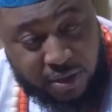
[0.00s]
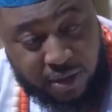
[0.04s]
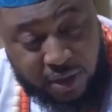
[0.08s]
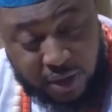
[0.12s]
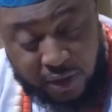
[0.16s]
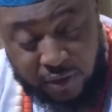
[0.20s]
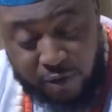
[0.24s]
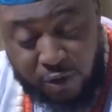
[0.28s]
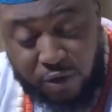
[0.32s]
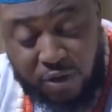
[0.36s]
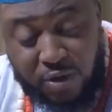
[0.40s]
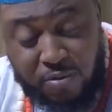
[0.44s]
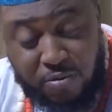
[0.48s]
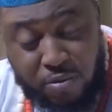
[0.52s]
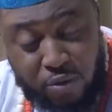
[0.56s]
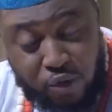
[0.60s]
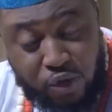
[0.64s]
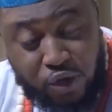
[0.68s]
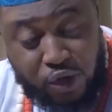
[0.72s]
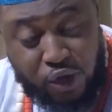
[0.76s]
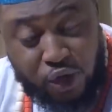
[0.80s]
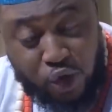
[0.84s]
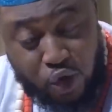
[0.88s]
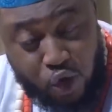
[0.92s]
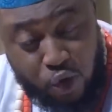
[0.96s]
even the
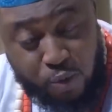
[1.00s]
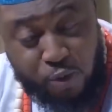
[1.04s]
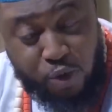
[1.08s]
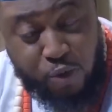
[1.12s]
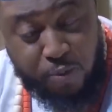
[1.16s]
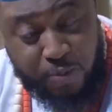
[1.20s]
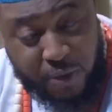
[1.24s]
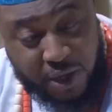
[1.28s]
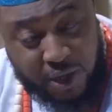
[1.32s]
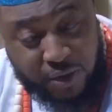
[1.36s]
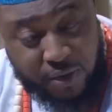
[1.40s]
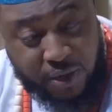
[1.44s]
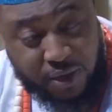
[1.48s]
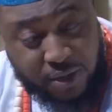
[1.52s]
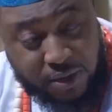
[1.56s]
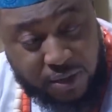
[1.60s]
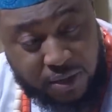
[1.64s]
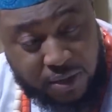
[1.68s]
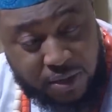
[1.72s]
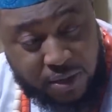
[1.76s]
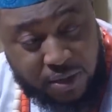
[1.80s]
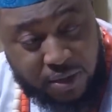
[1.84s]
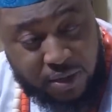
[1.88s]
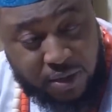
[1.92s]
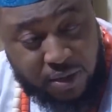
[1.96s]
most noble
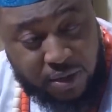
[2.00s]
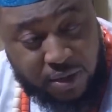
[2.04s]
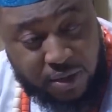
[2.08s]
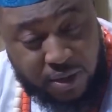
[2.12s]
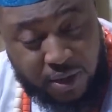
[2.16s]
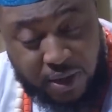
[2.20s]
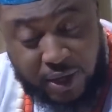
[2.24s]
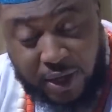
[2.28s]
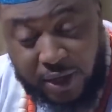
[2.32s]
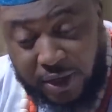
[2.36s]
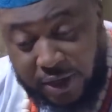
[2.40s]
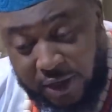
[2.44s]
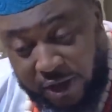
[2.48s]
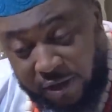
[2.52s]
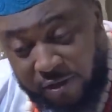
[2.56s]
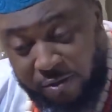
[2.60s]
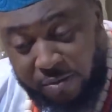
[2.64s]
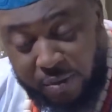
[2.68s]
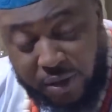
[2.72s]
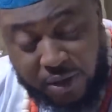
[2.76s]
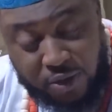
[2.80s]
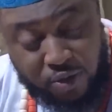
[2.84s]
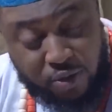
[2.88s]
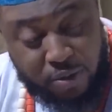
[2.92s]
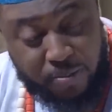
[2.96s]
parent can give
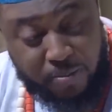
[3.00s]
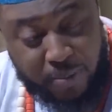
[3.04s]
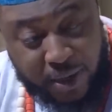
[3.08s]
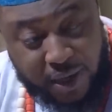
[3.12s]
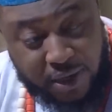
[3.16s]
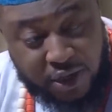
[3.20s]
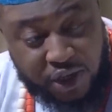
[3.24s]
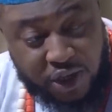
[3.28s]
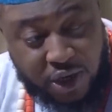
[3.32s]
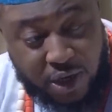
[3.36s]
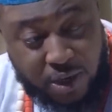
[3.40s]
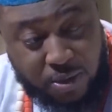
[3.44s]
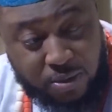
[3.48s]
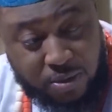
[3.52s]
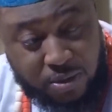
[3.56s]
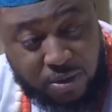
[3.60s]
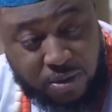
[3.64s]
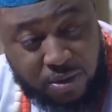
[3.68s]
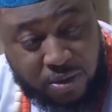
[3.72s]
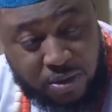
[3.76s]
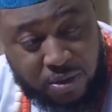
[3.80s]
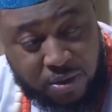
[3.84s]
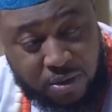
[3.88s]
birth to a bad child.